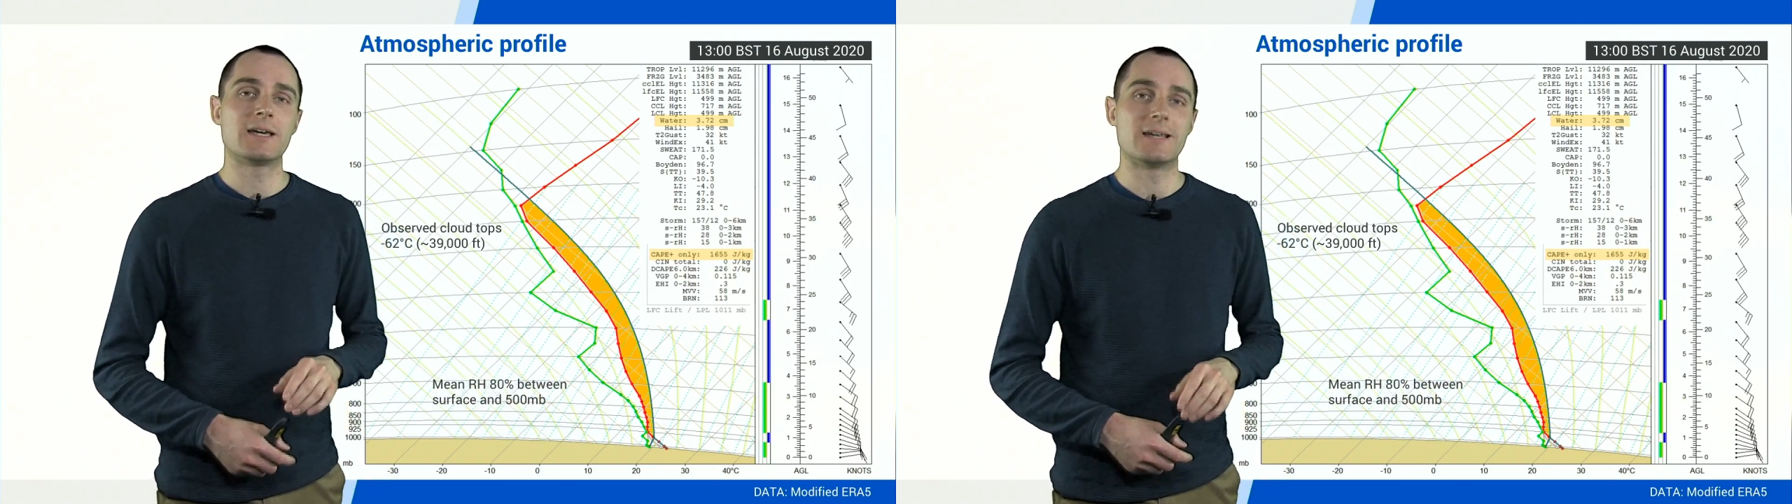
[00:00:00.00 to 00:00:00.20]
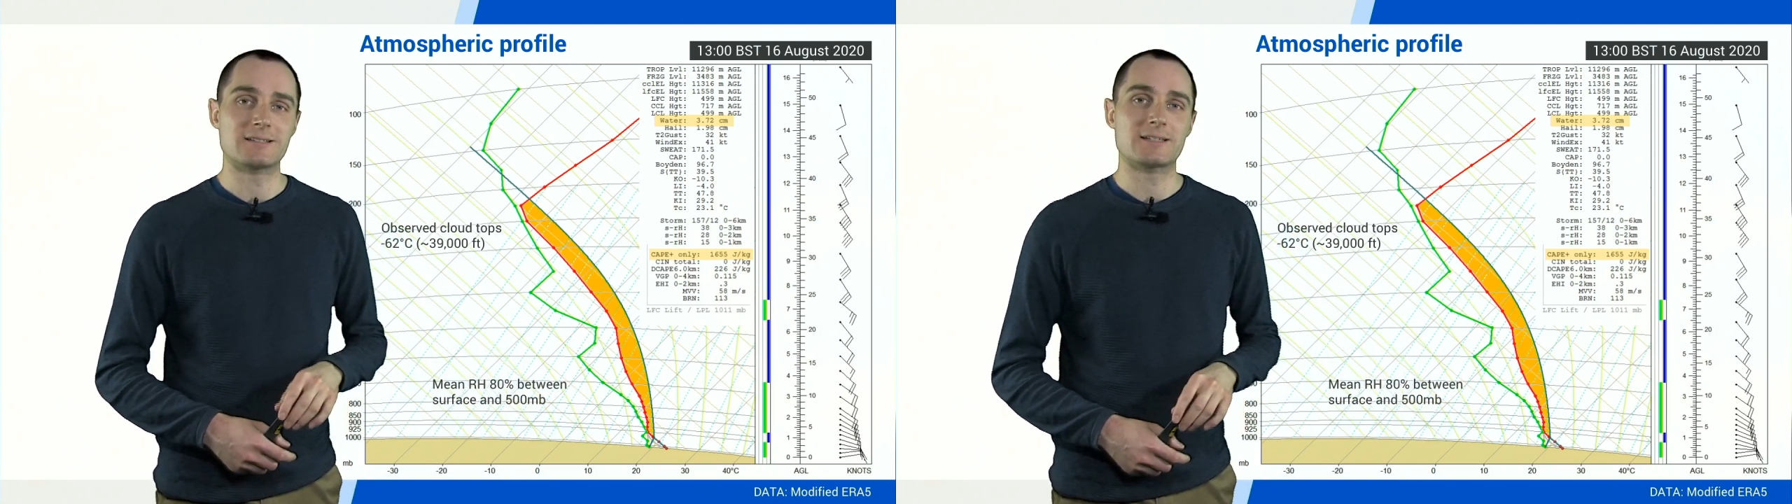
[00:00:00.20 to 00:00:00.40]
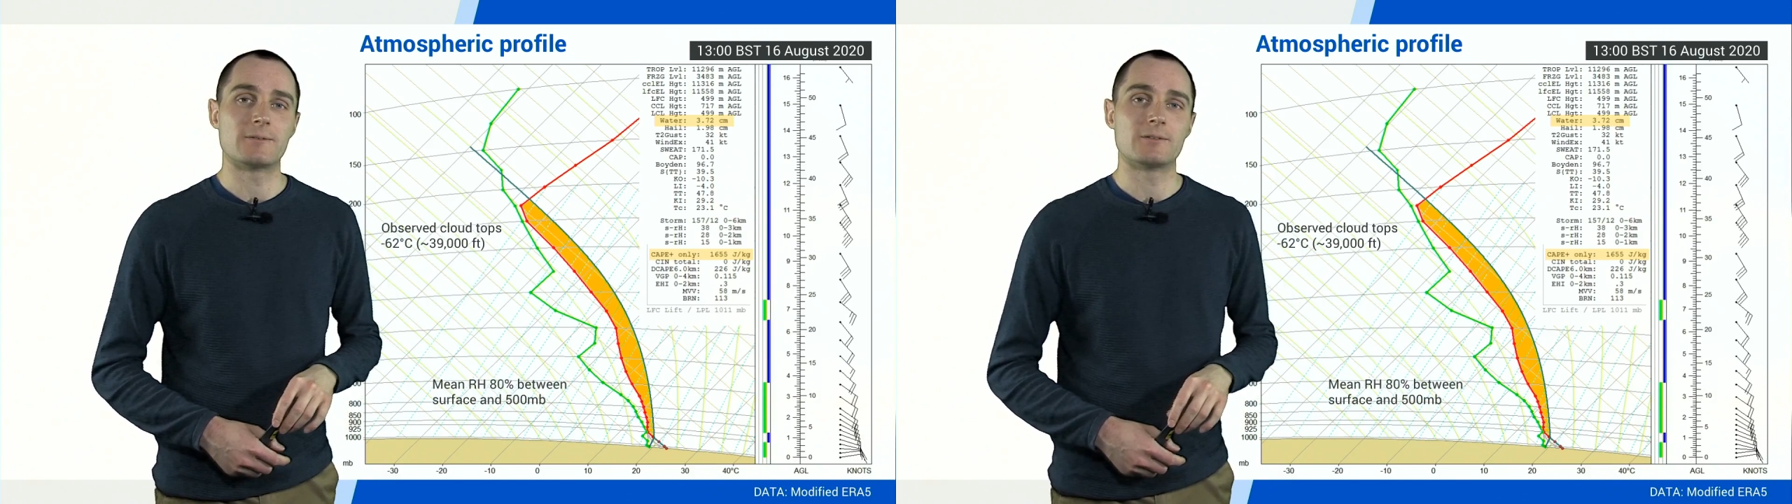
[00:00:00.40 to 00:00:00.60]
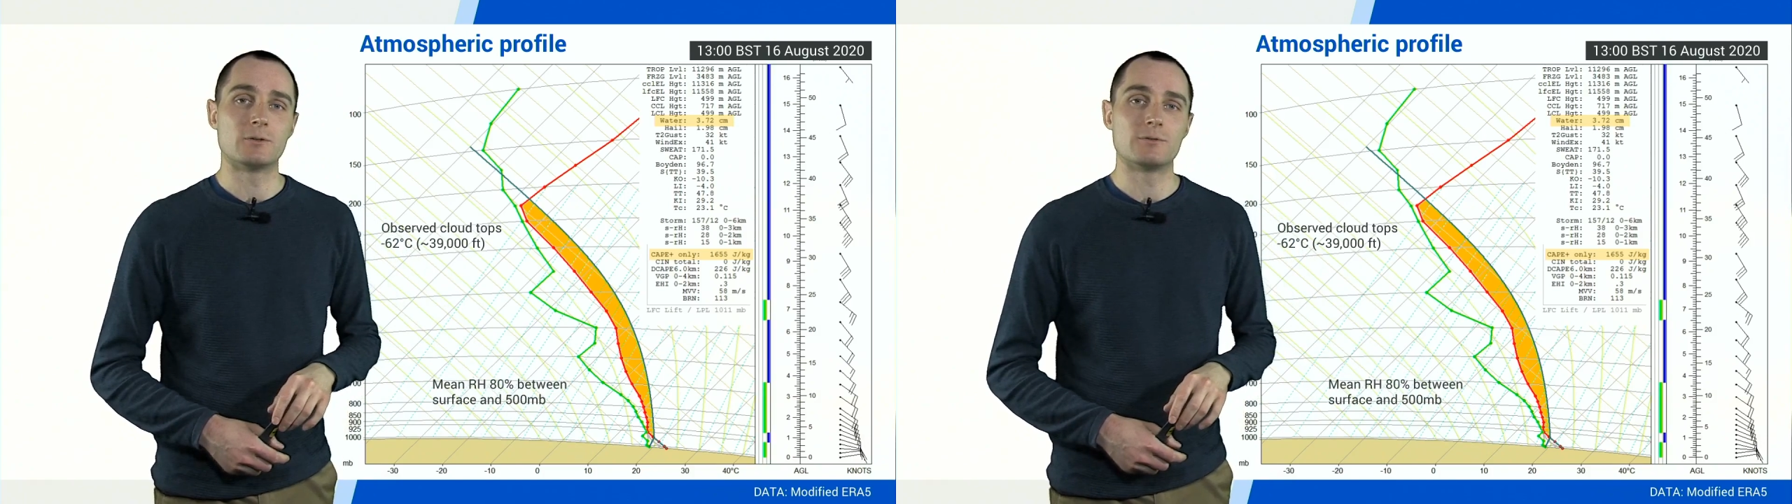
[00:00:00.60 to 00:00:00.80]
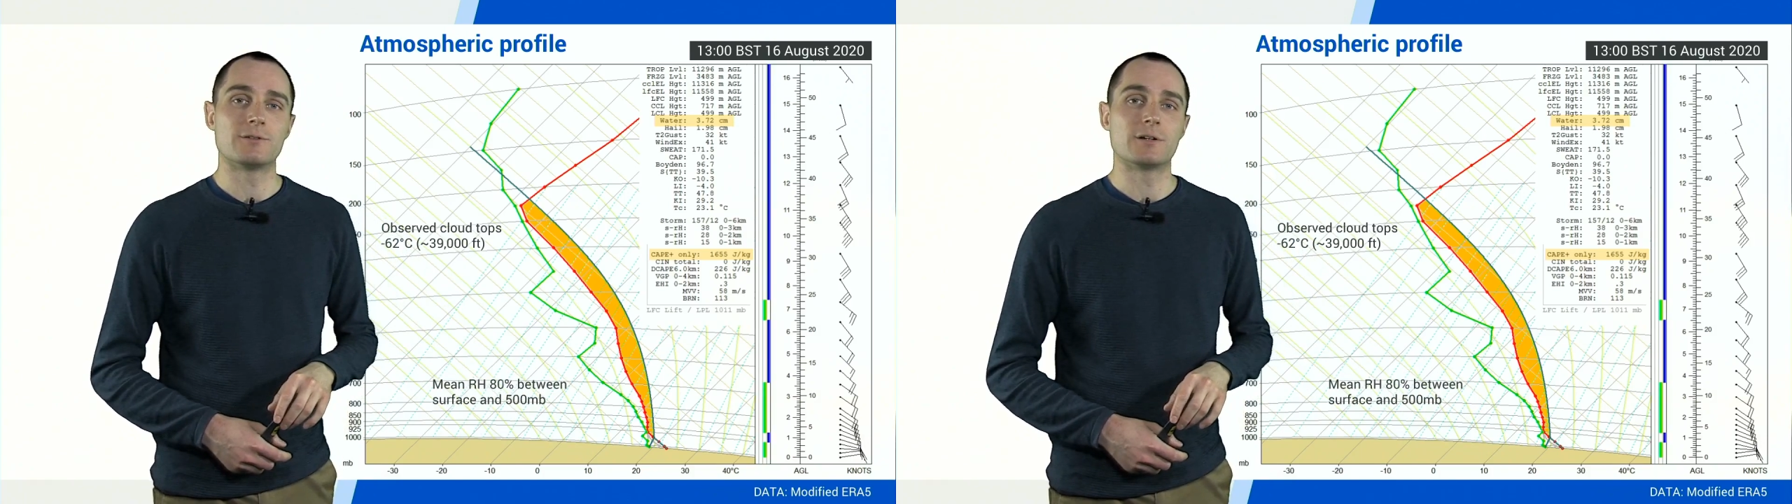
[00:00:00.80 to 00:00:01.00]
in South
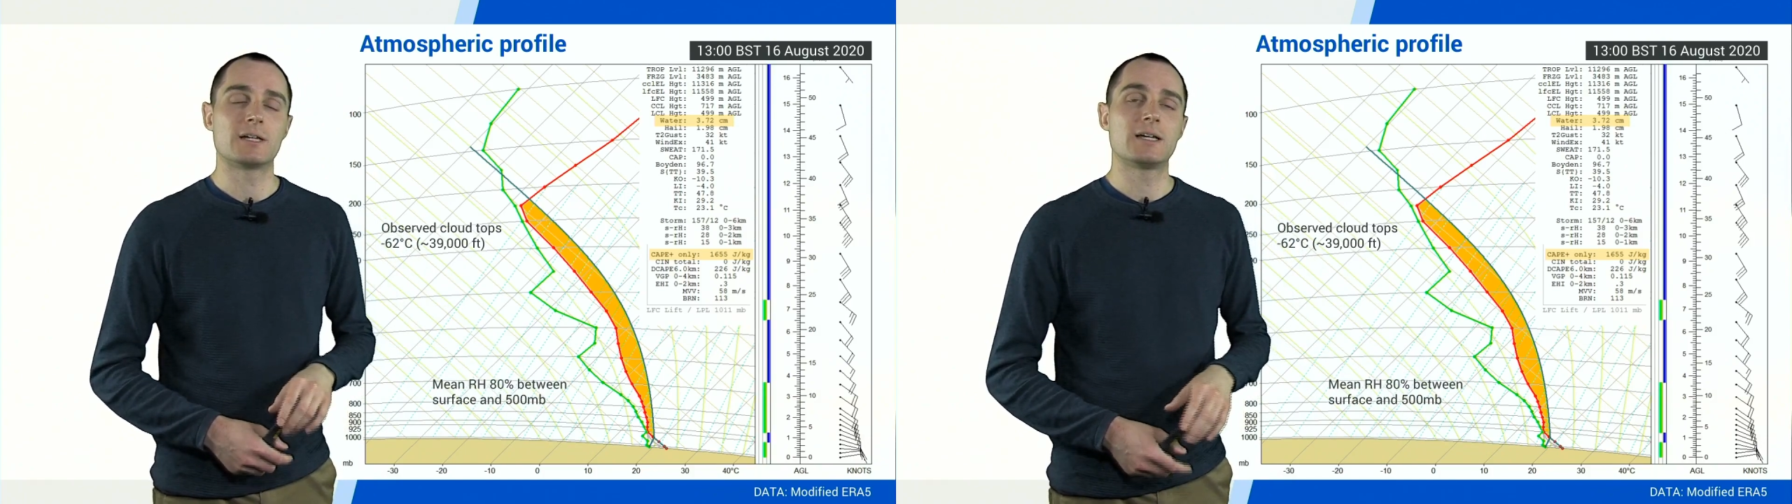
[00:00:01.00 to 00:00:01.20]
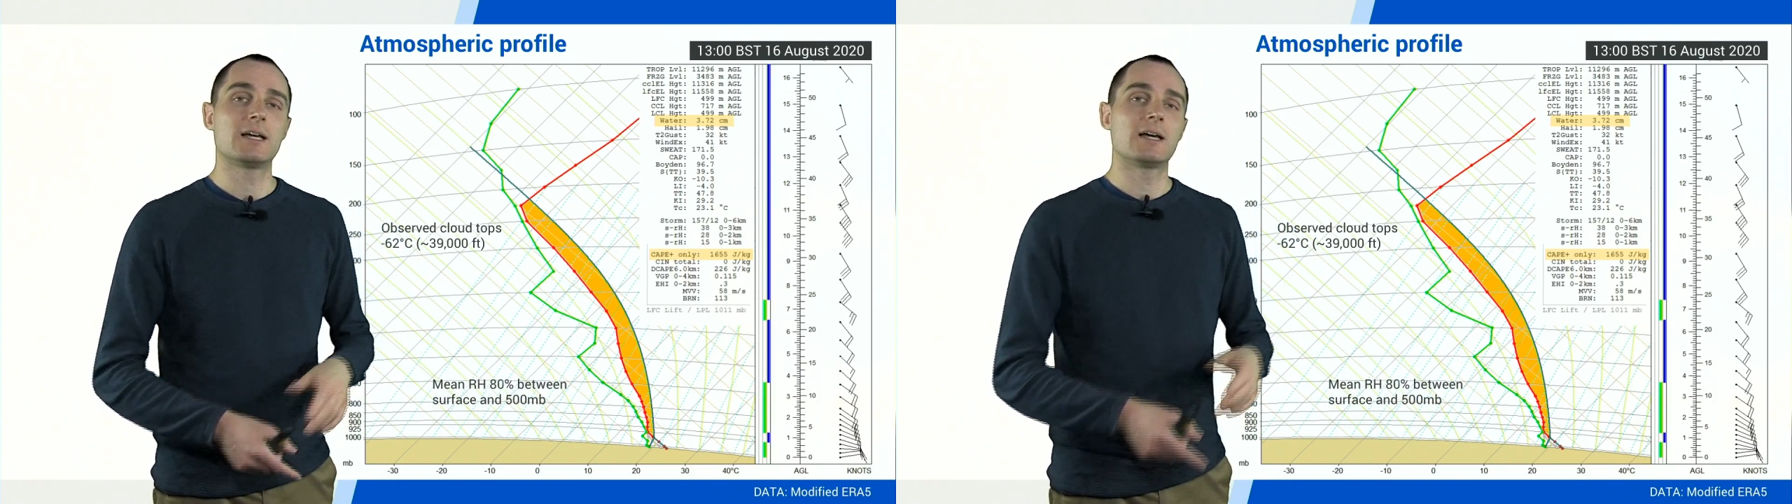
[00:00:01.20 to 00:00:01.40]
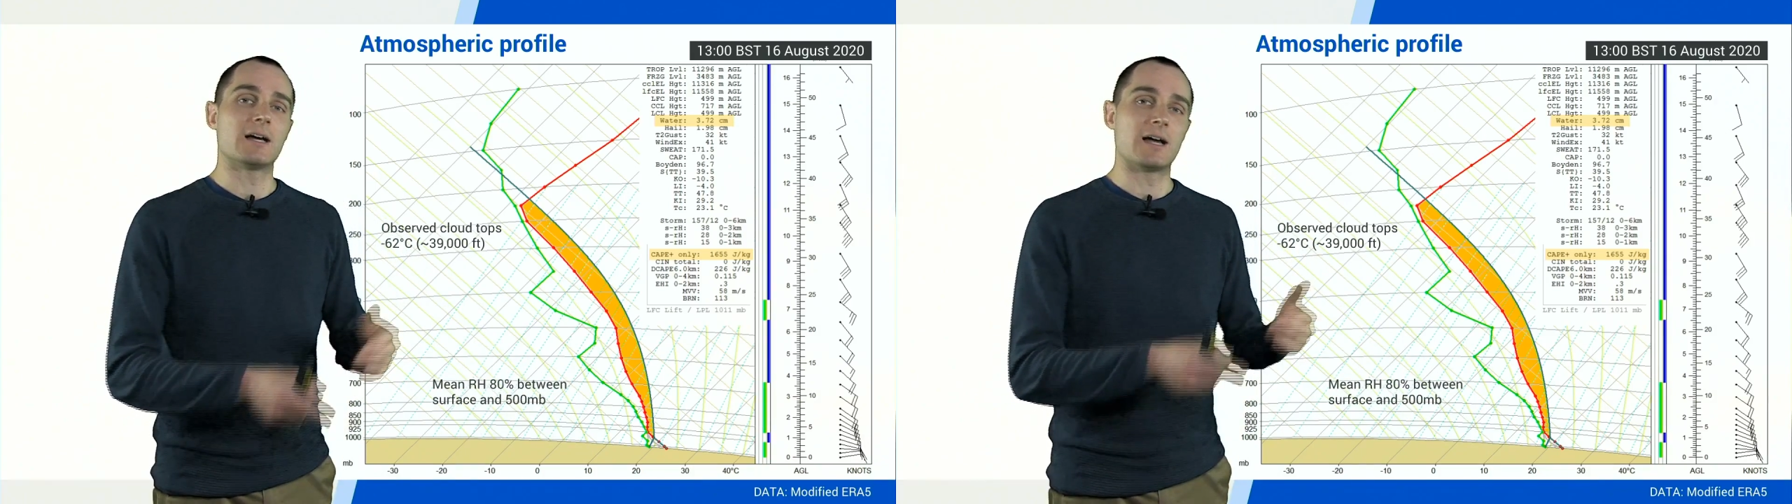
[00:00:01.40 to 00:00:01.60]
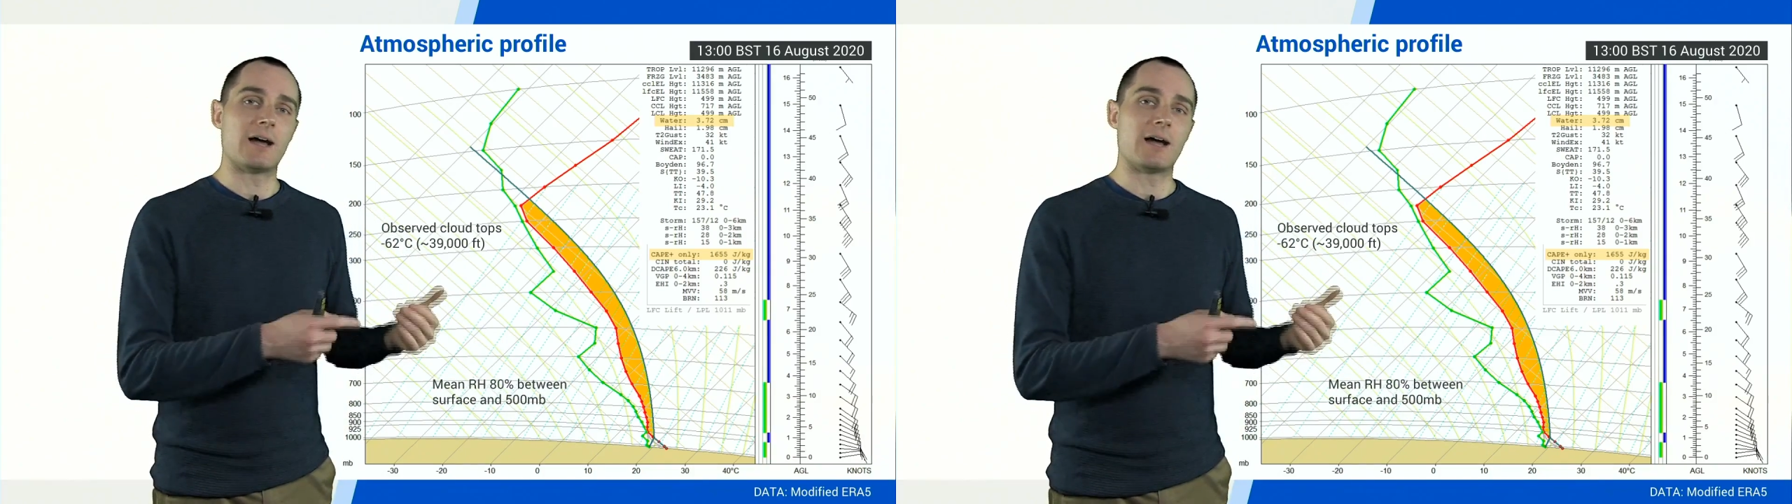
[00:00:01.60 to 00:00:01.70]
Norfolk uh,